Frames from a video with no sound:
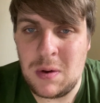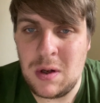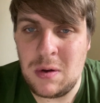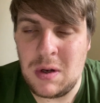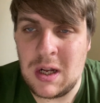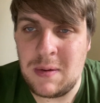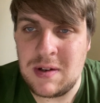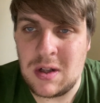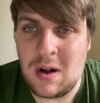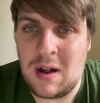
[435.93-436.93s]
who is
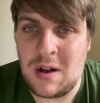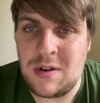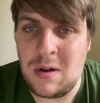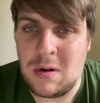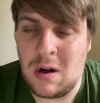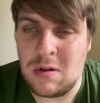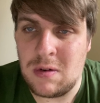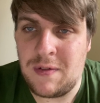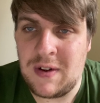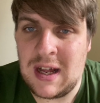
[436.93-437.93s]
a diehard
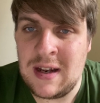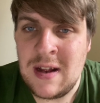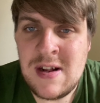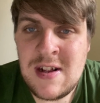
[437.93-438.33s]
Newcastle fan.